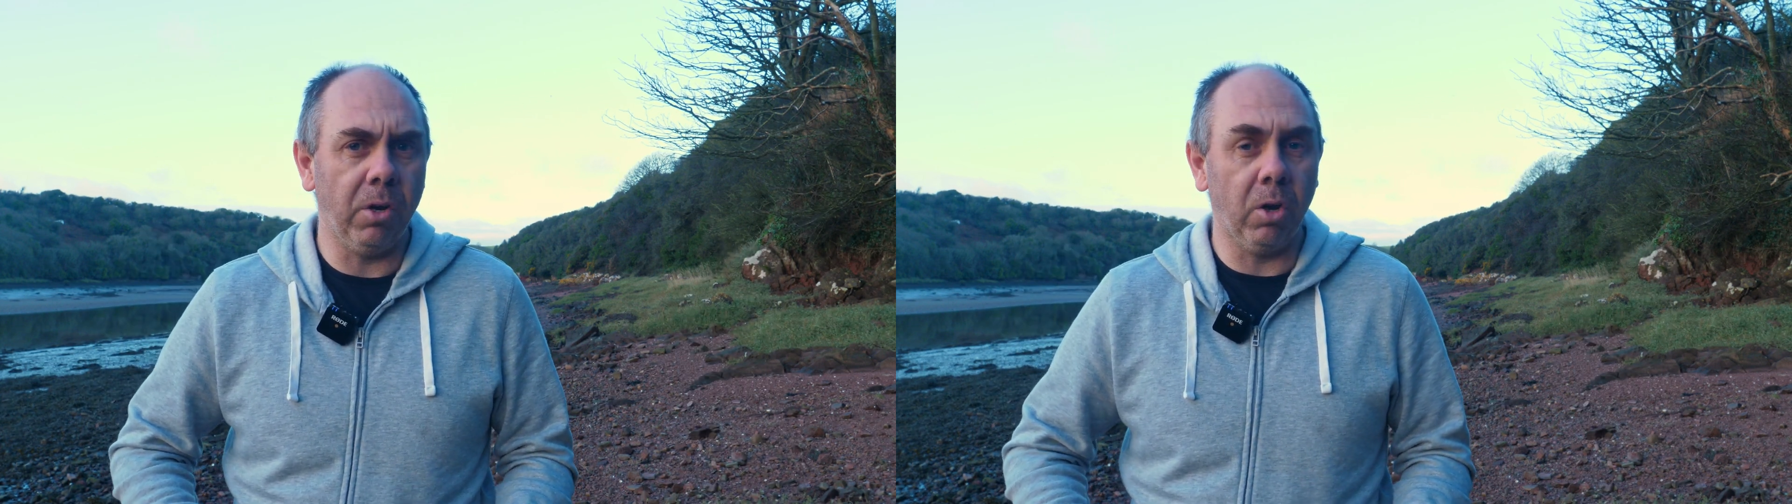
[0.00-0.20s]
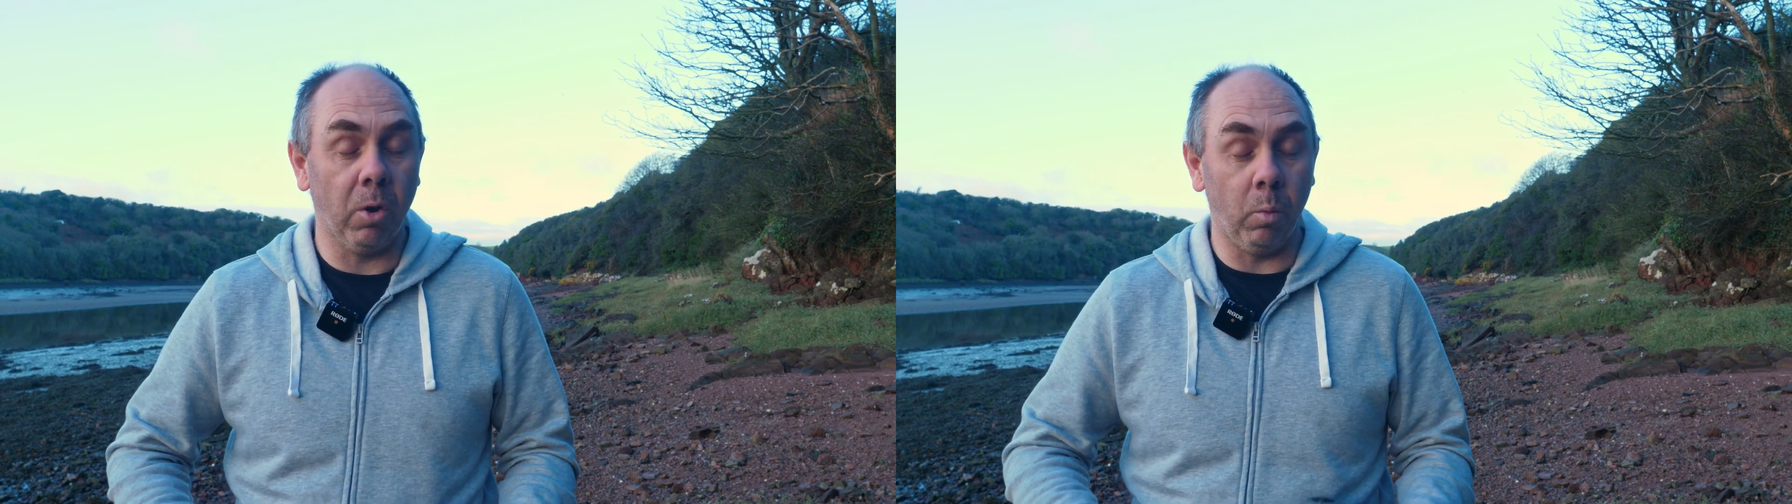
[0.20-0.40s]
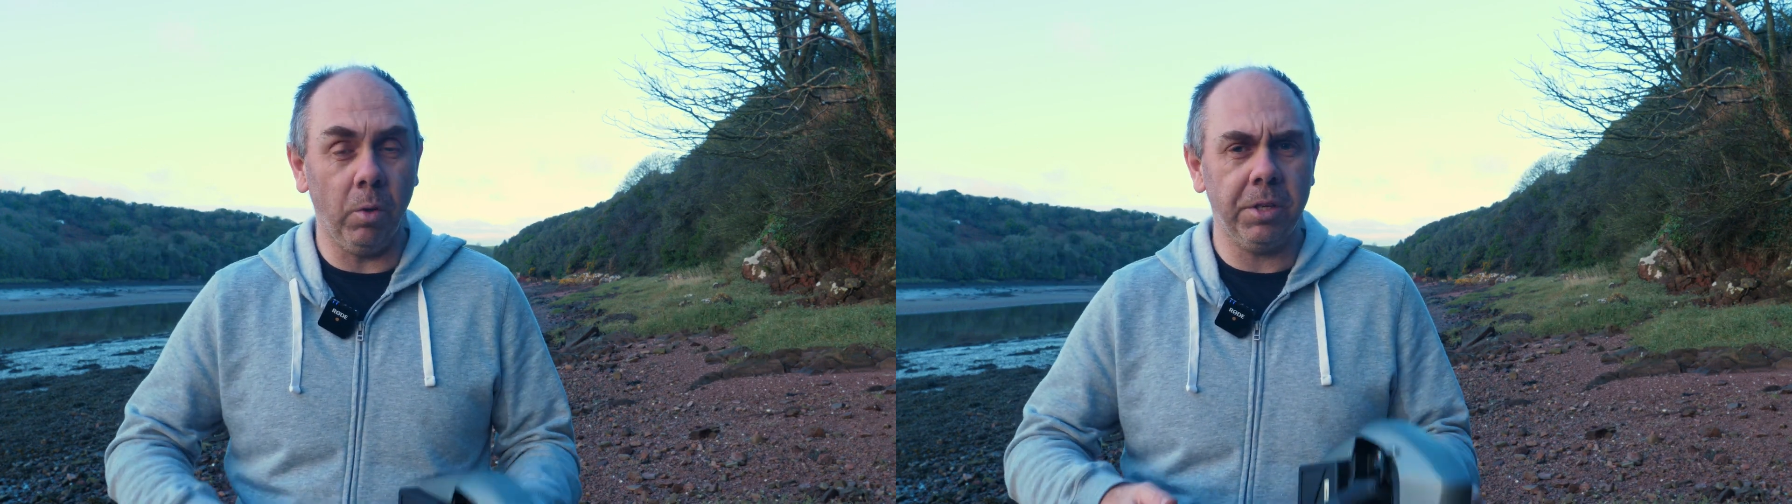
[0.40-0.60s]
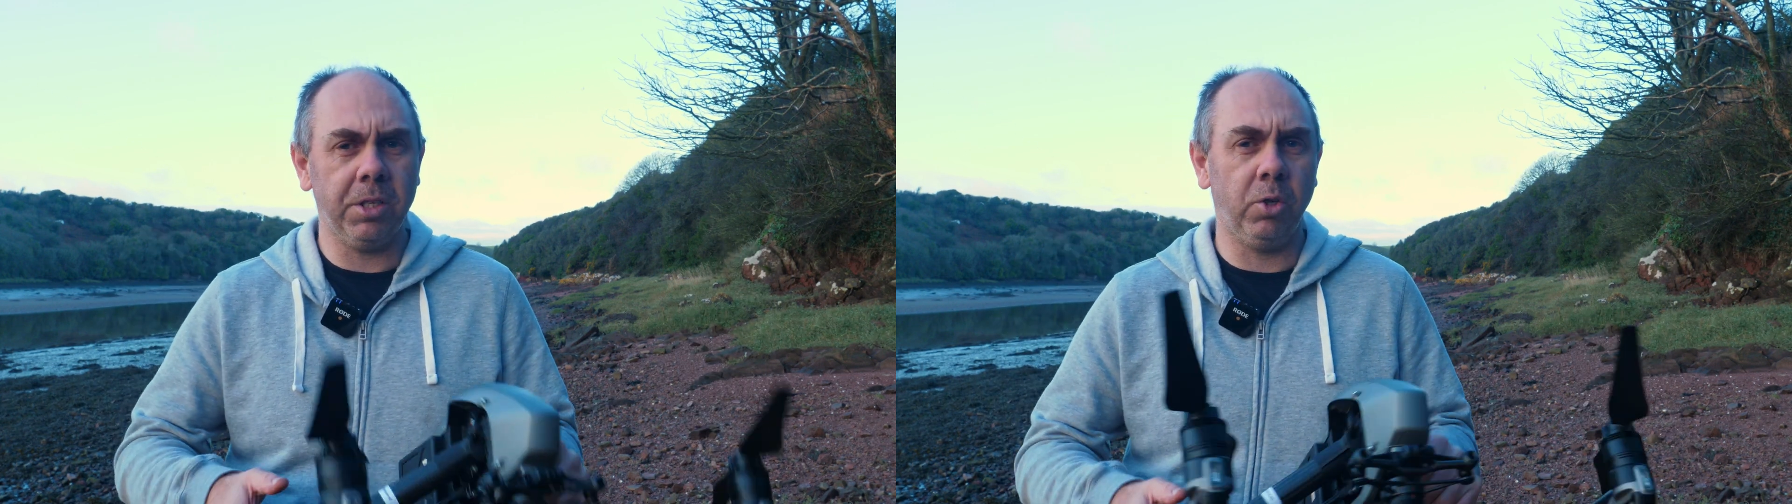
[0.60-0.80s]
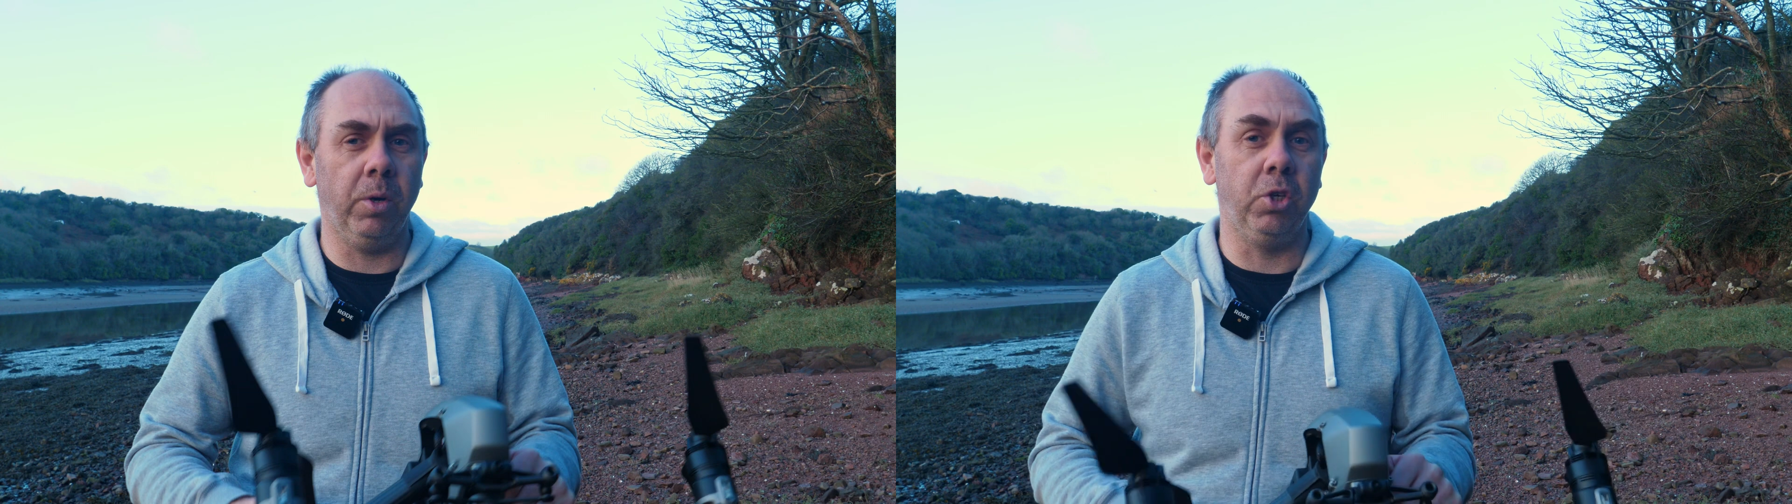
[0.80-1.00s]
look at what the
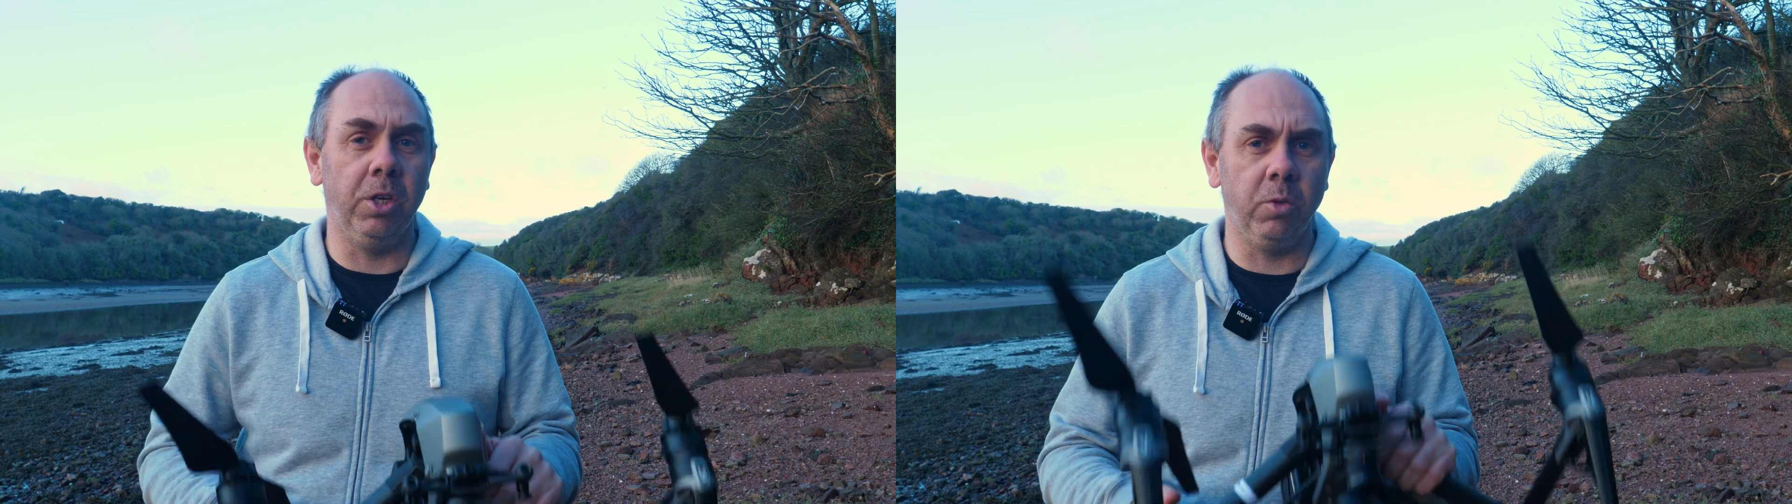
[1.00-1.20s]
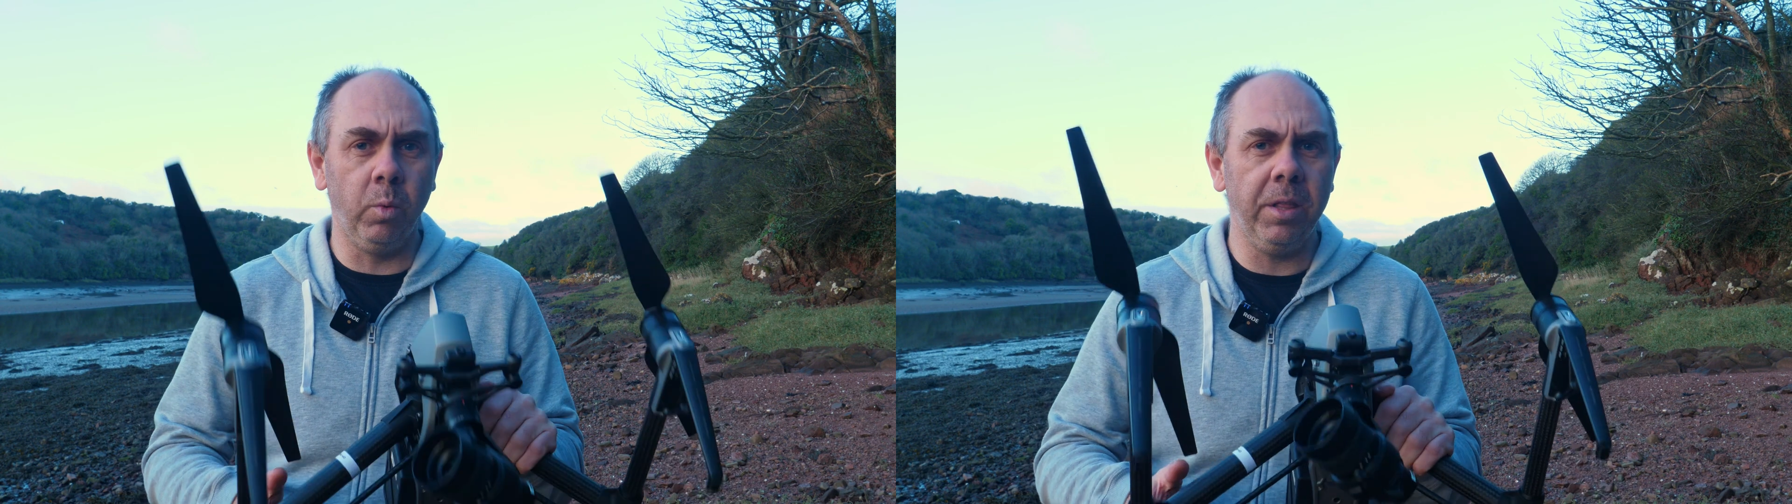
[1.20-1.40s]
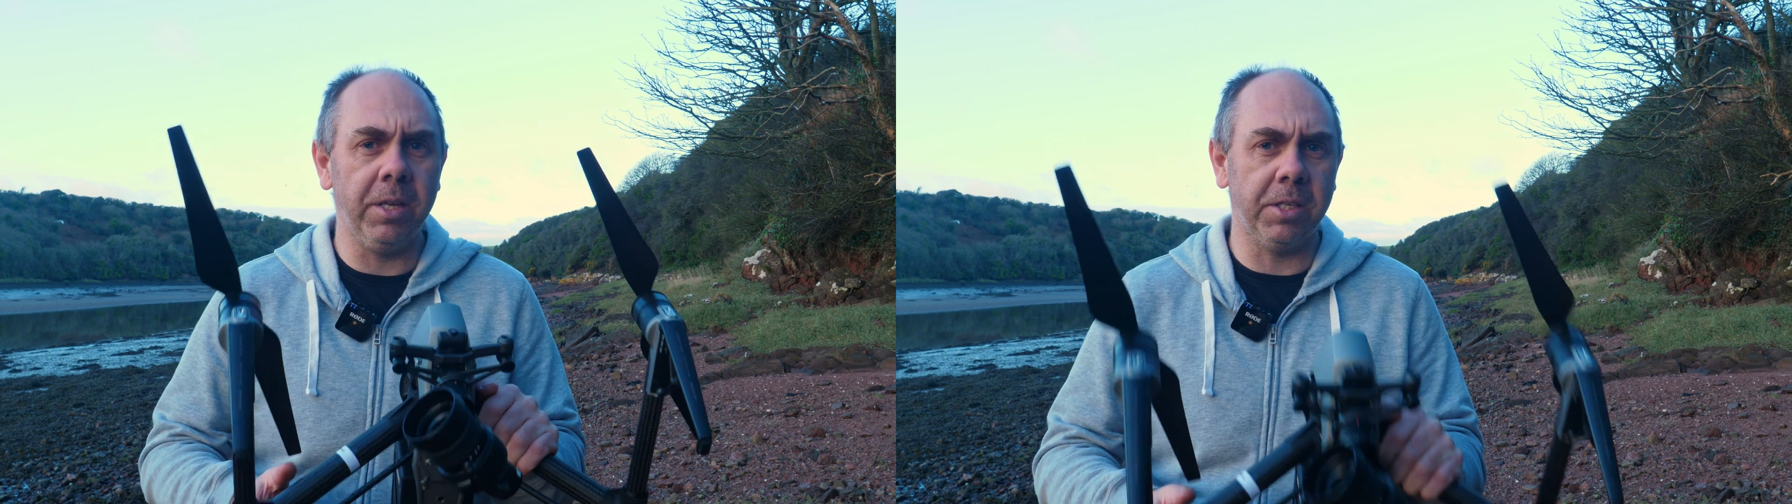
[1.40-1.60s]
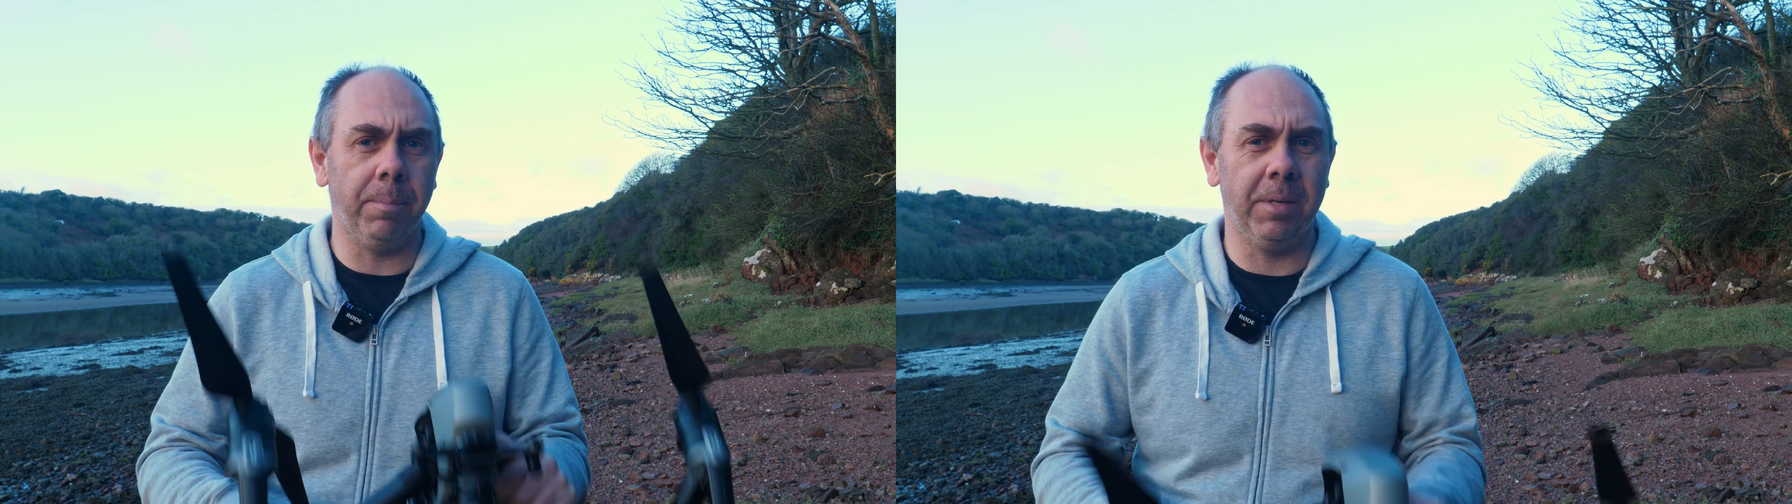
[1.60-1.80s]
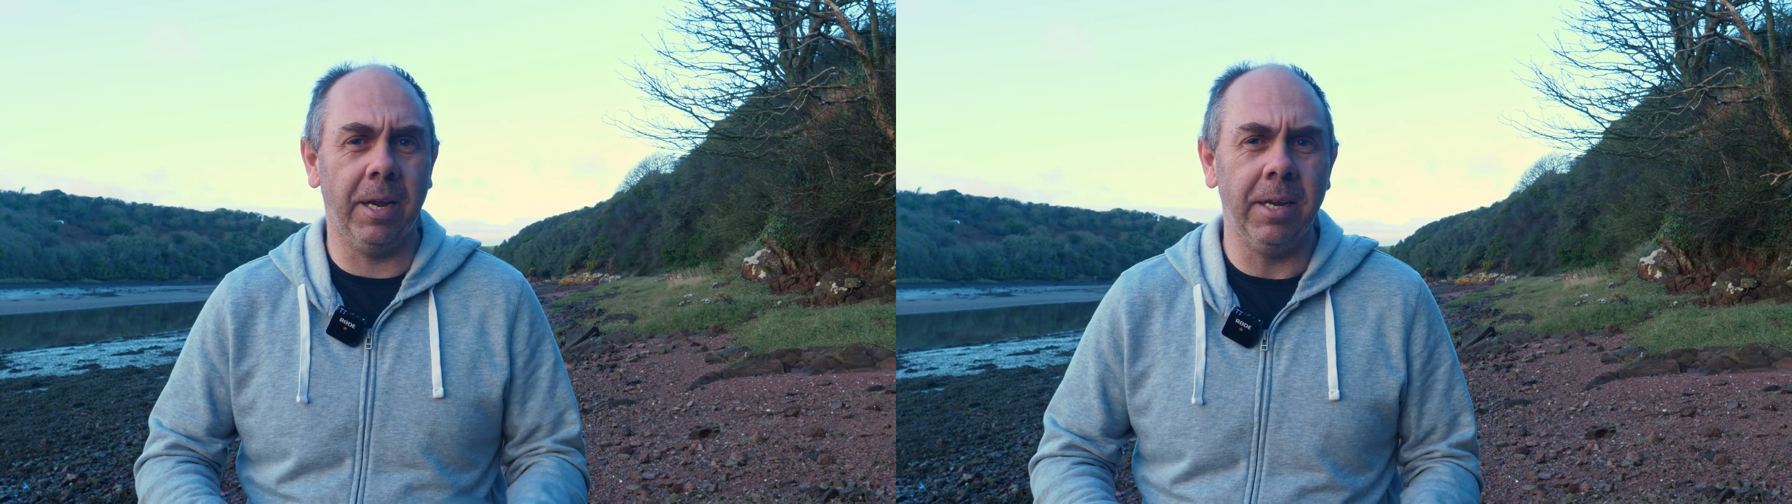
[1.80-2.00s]
situation is with this
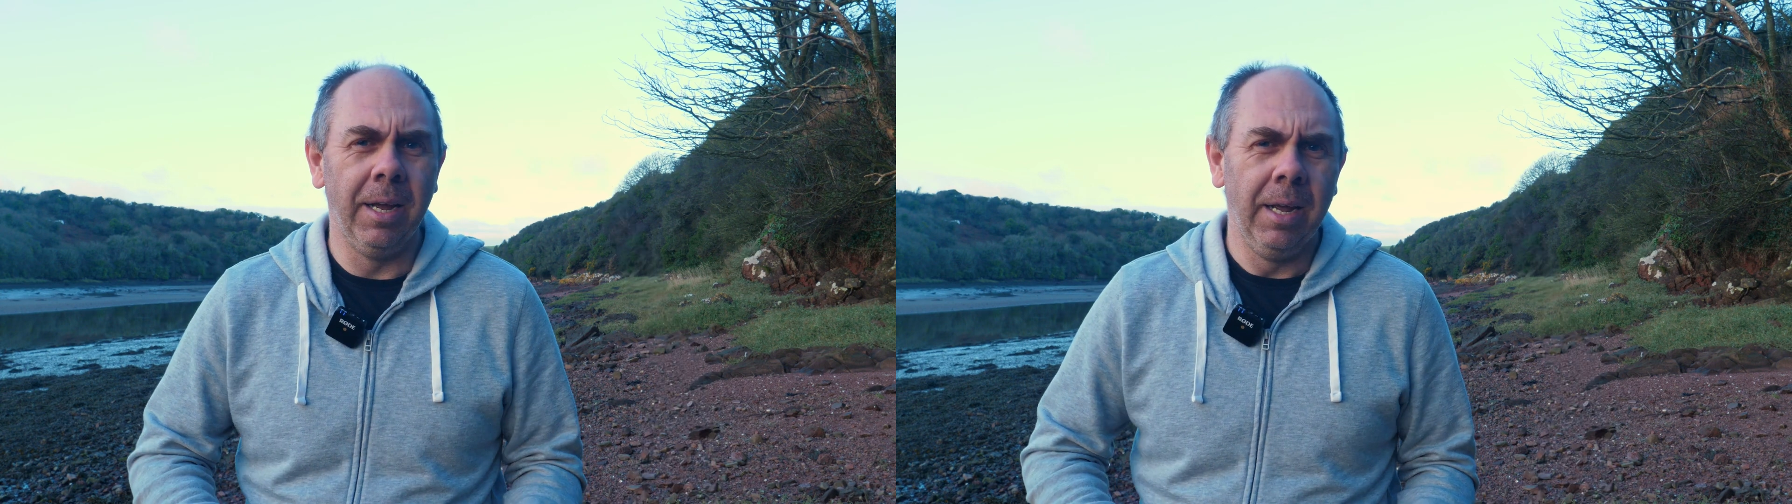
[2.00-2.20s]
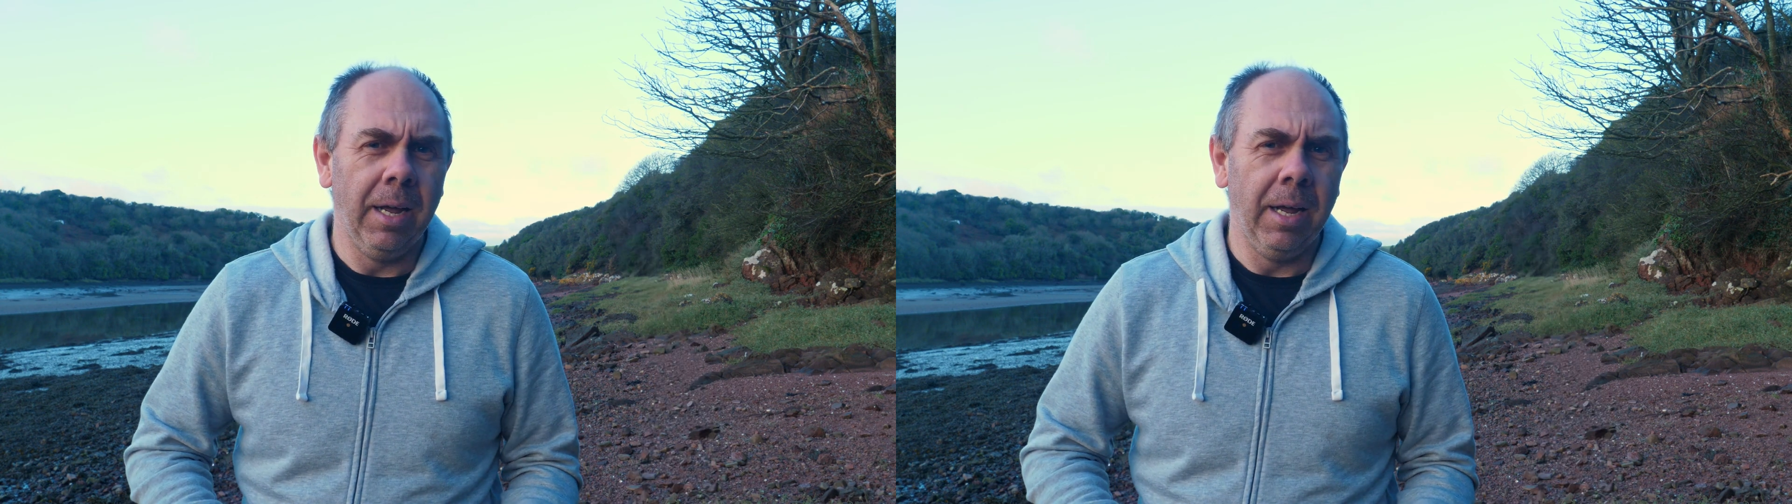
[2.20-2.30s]
update,